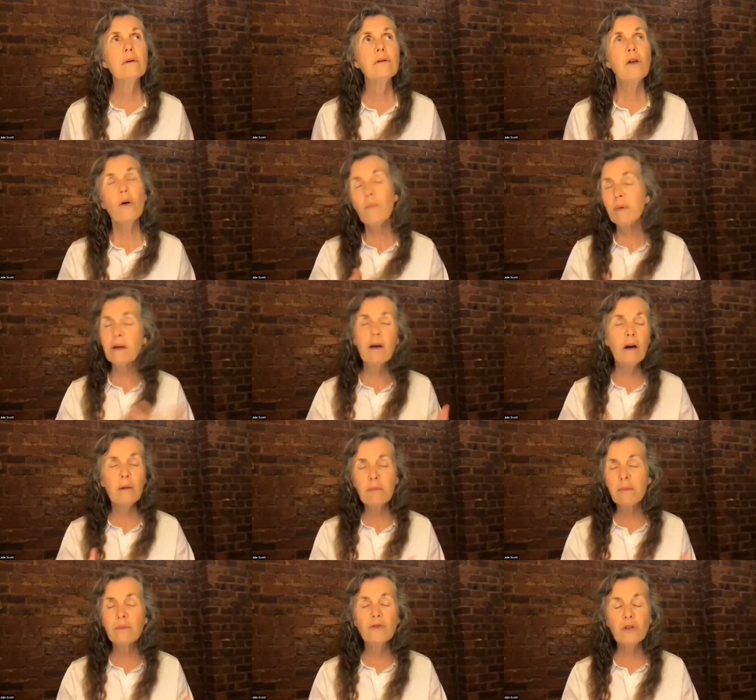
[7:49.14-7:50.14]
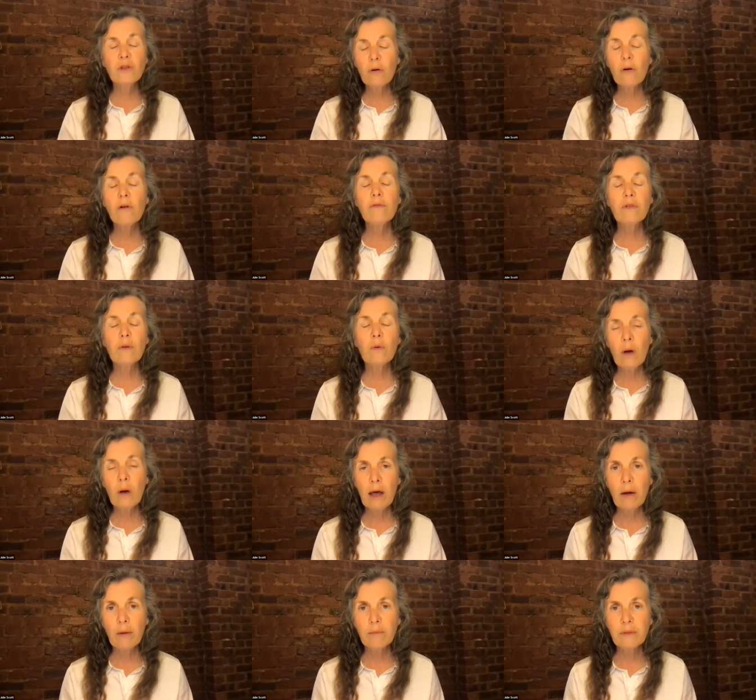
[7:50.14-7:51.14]
don't become so
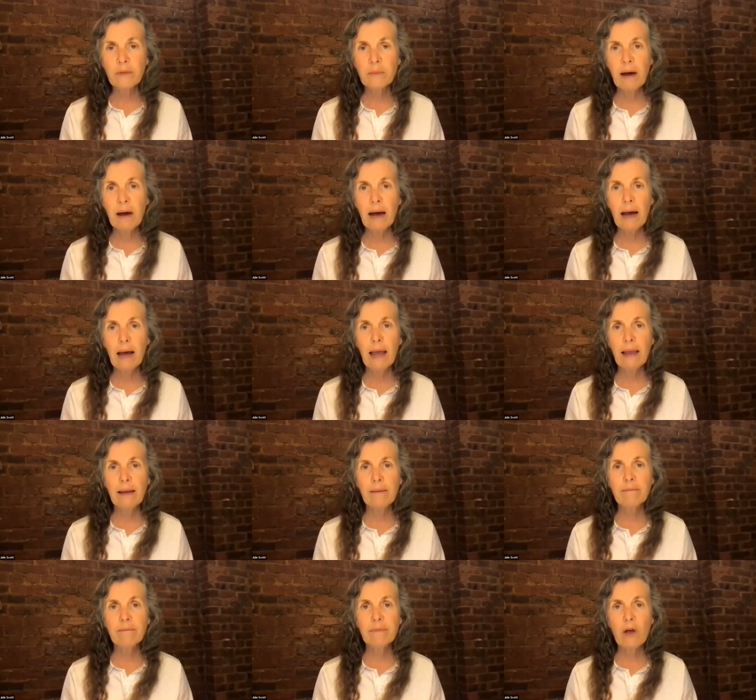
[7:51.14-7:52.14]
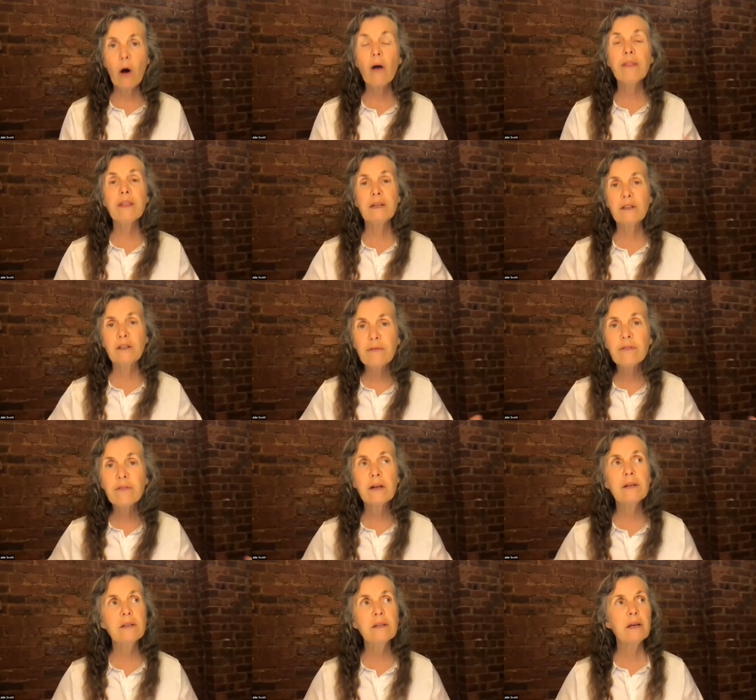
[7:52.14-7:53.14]
overwhelmed by all the
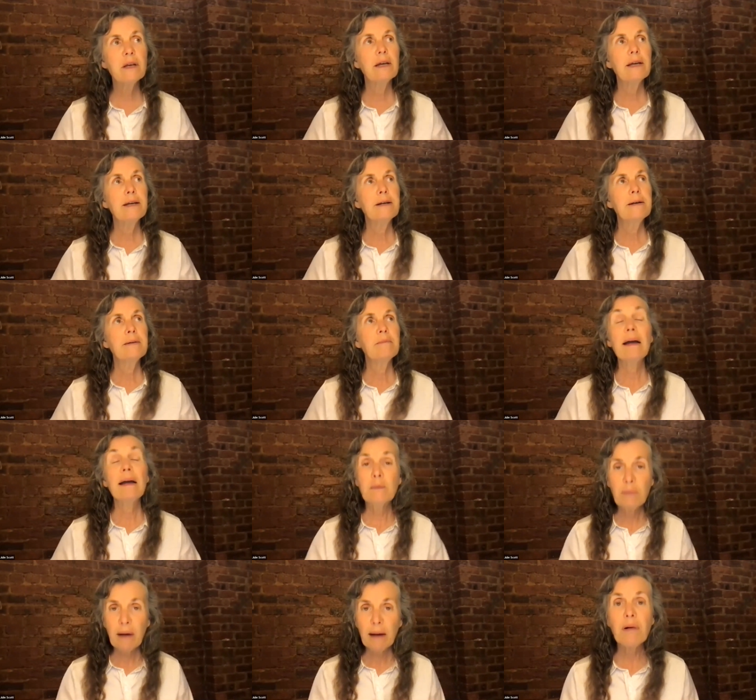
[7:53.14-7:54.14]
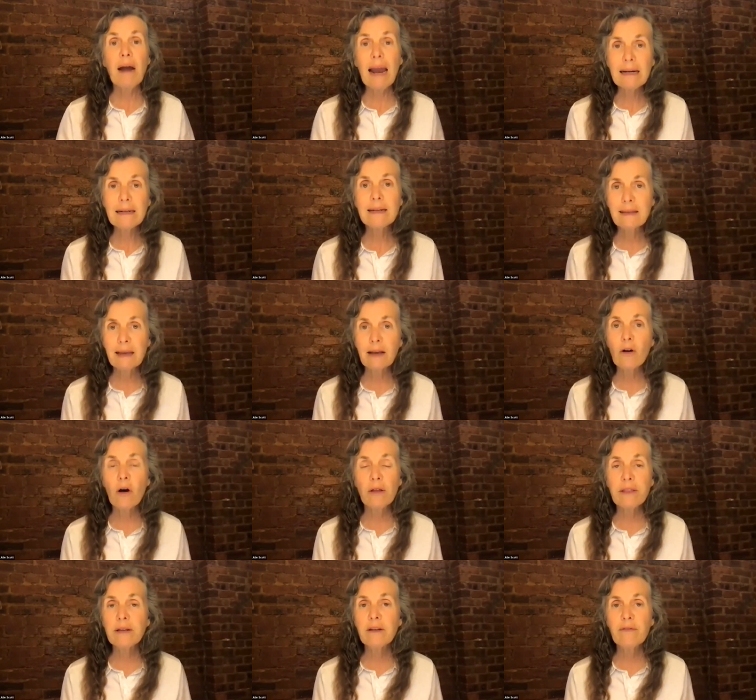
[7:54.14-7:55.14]
different by, by practicing
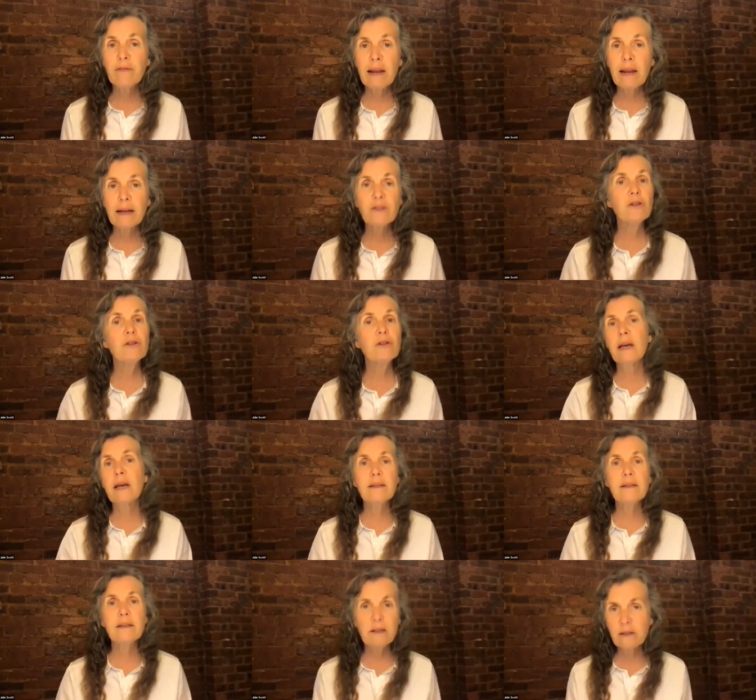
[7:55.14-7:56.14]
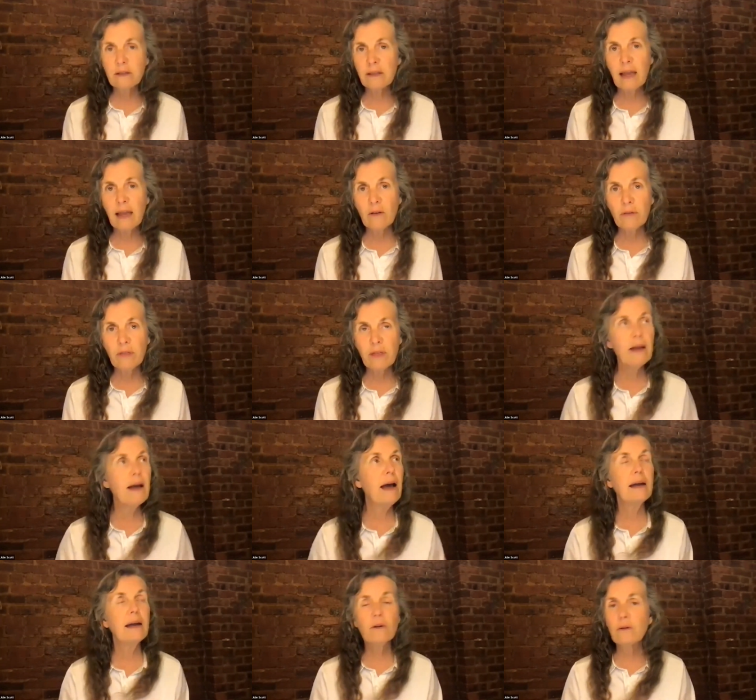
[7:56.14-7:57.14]
all the different exercises that you think,
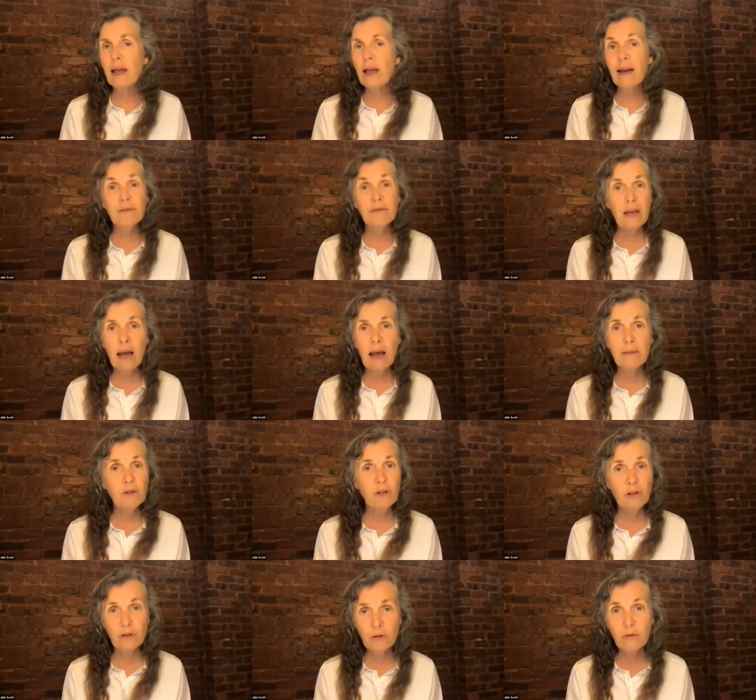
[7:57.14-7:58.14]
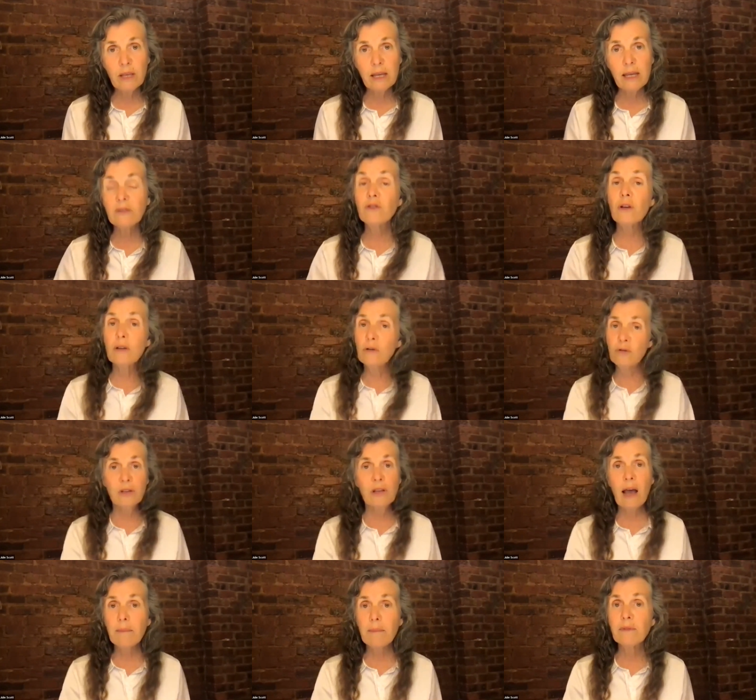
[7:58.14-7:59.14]
I don't have time to do these, so you
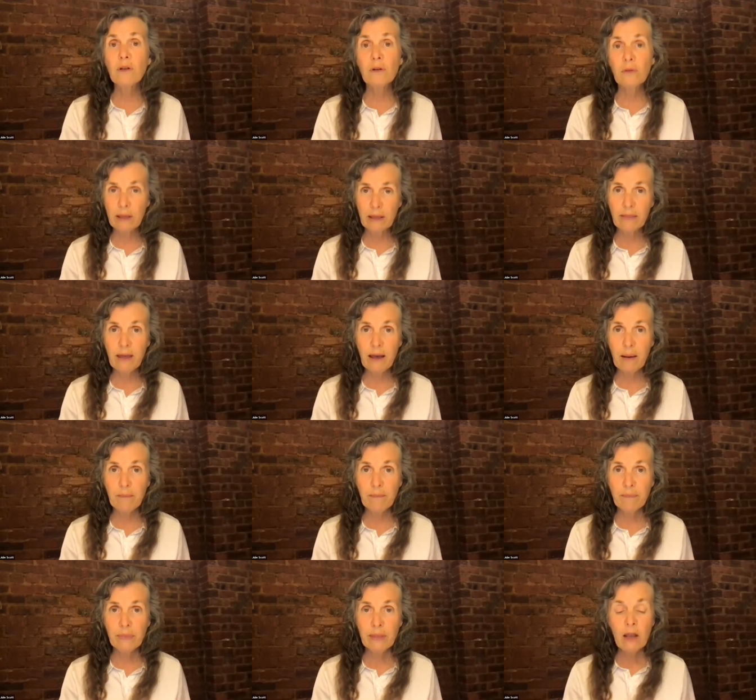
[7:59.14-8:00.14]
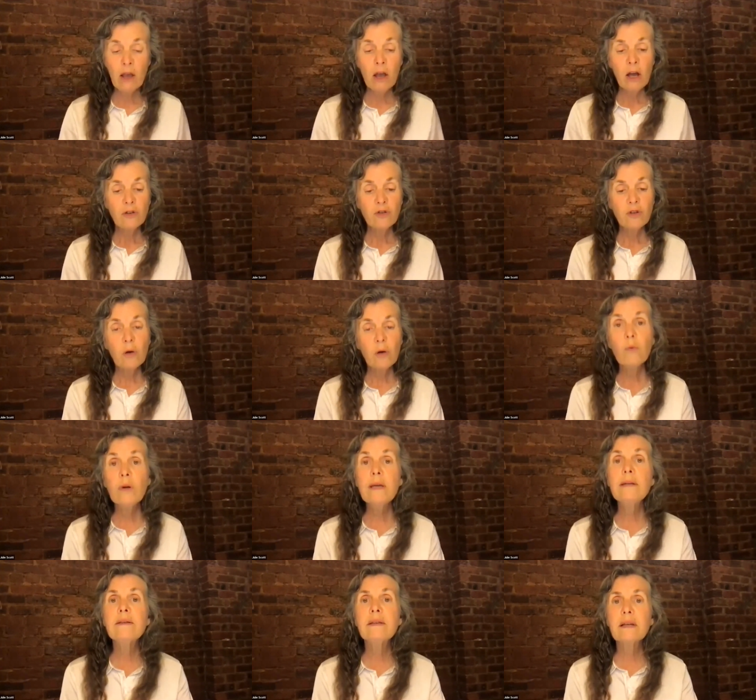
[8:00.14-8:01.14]
stop doing them. So
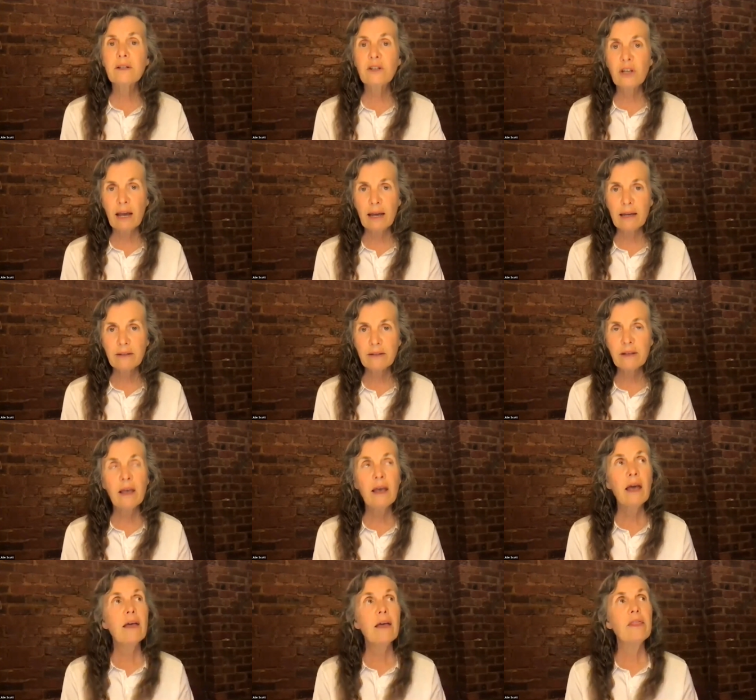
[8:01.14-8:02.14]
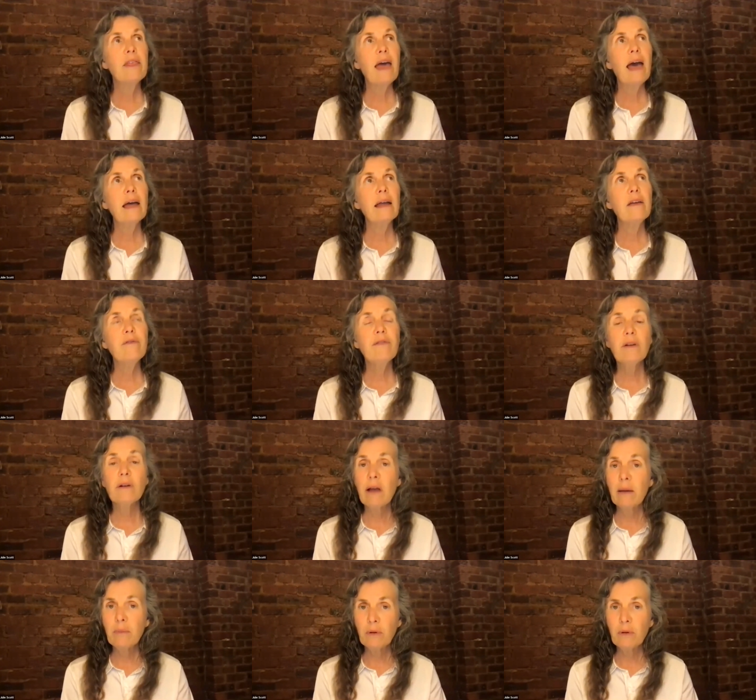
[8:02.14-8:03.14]
we suggest that if you're
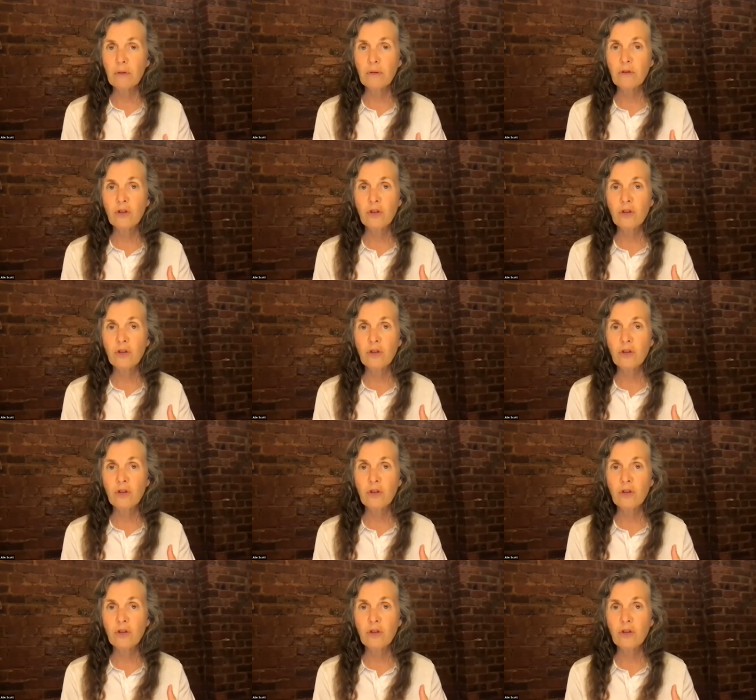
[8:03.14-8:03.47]
able